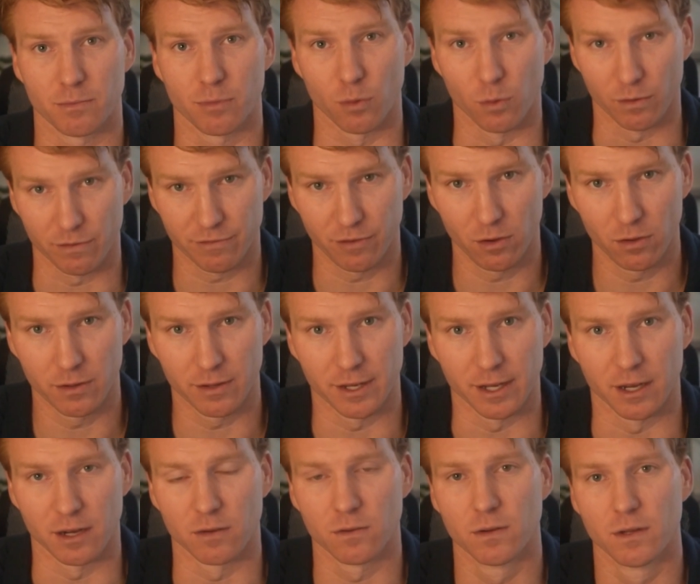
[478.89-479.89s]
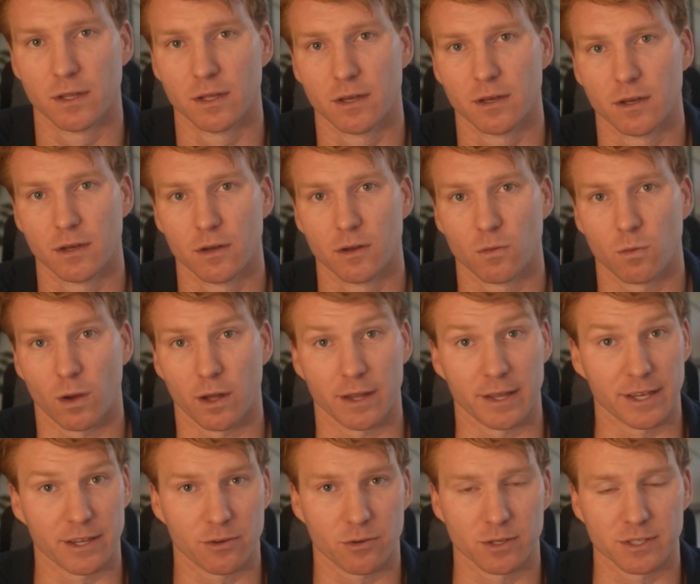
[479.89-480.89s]
portfolio while
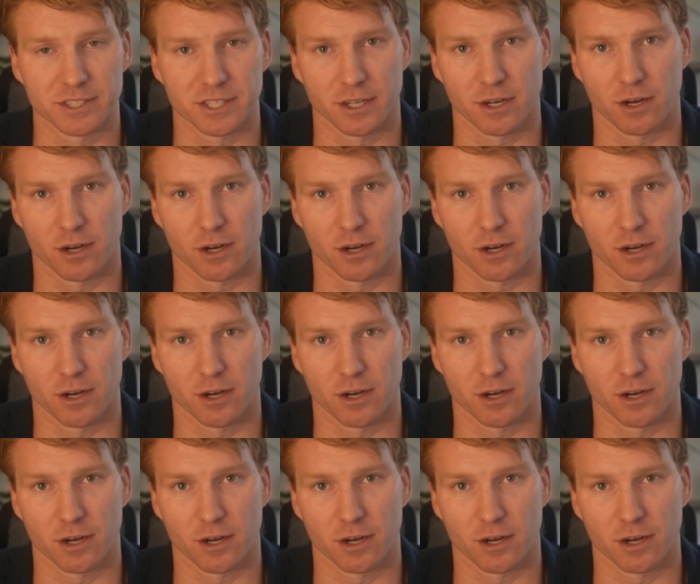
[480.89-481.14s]
increasing our